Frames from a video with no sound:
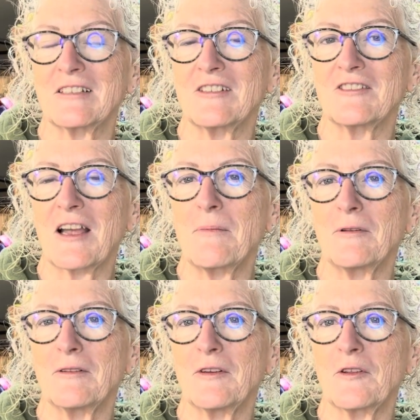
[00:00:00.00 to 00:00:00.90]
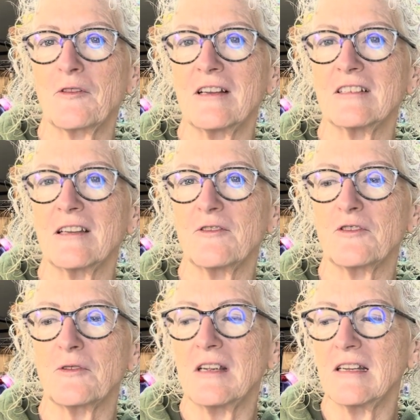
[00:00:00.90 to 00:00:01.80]
There's a couple of other things. I have a
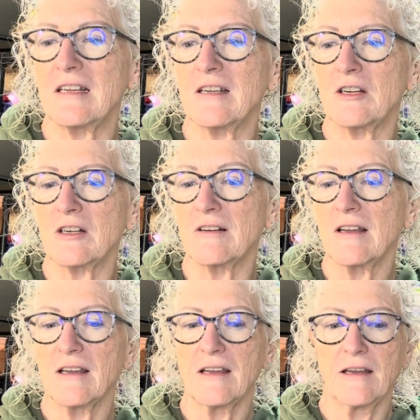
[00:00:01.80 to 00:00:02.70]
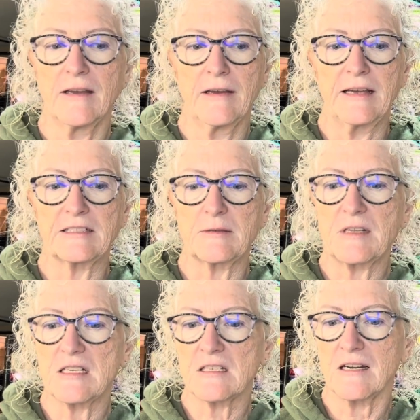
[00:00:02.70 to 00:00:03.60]
tree in here and some
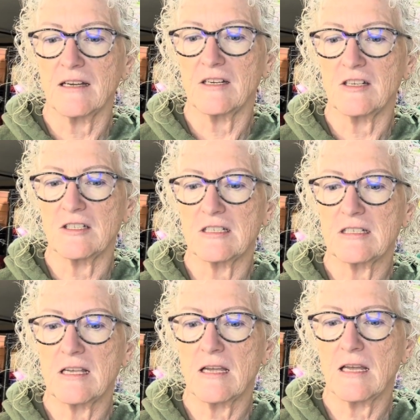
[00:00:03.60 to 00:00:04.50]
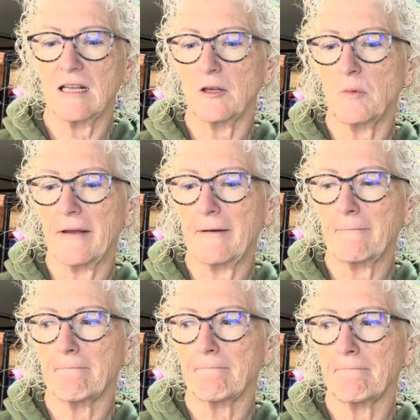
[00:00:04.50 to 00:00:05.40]
test tiles and a little plate.
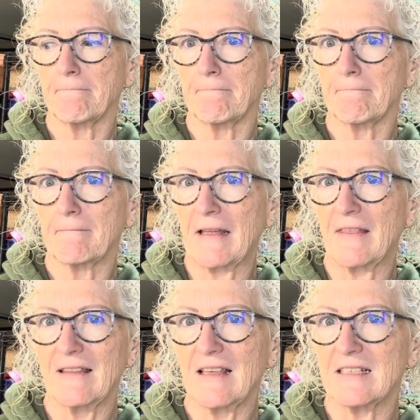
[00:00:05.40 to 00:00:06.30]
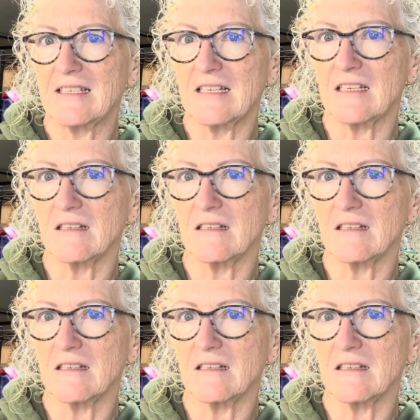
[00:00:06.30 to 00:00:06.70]
I think that's it.